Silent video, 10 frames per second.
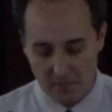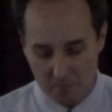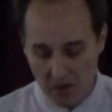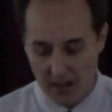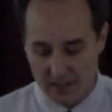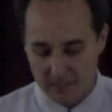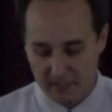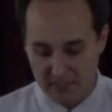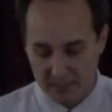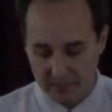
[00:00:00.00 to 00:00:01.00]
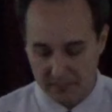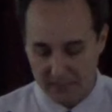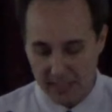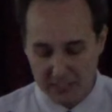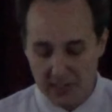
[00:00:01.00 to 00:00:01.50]
But
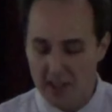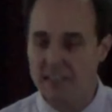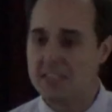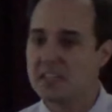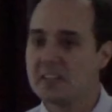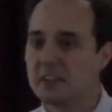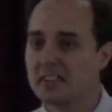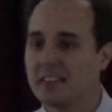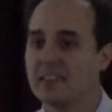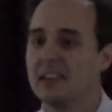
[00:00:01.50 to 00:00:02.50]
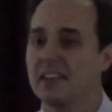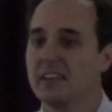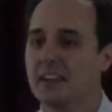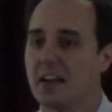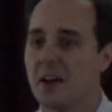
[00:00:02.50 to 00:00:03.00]
that's not the end
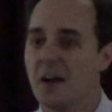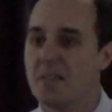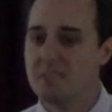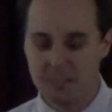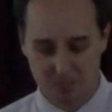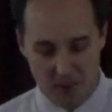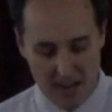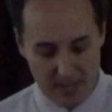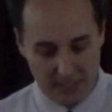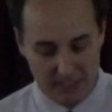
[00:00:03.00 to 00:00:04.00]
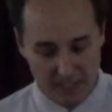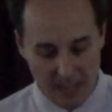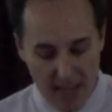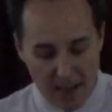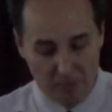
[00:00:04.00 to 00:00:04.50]
uh, of these writings.
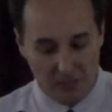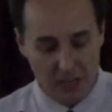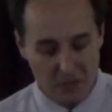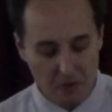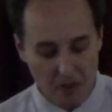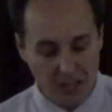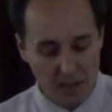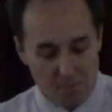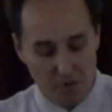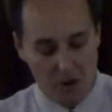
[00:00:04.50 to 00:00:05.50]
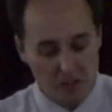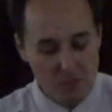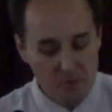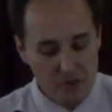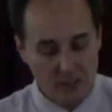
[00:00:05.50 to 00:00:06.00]
After King Jehoiakim burned
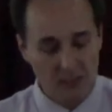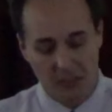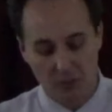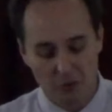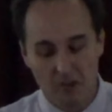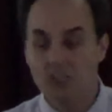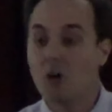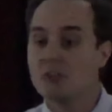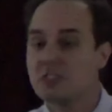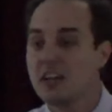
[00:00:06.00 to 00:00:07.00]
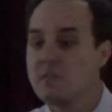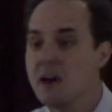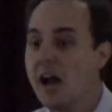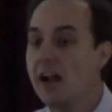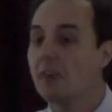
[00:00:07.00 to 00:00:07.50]
the book, the Lord told
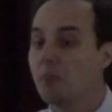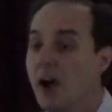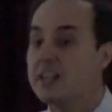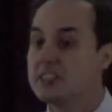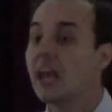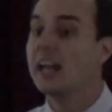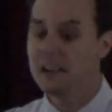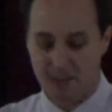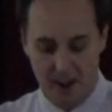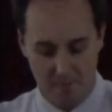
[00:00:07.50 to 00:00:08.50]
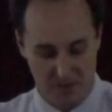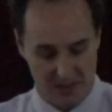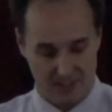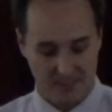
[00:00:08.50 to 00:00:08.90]
Jeremiah, Write a second copy.